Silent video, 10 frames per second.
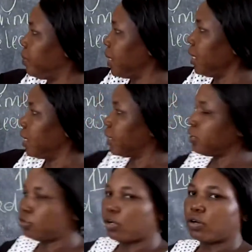the
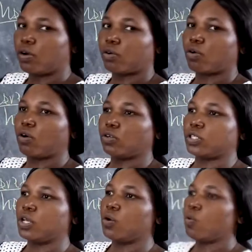reason or
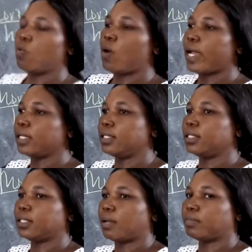cause. Why
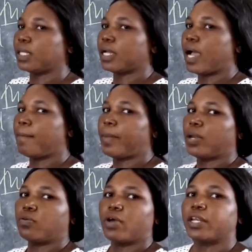did something happen?
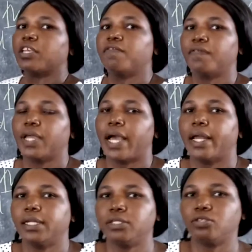We are giving
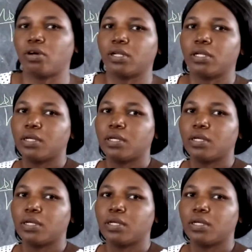a reason.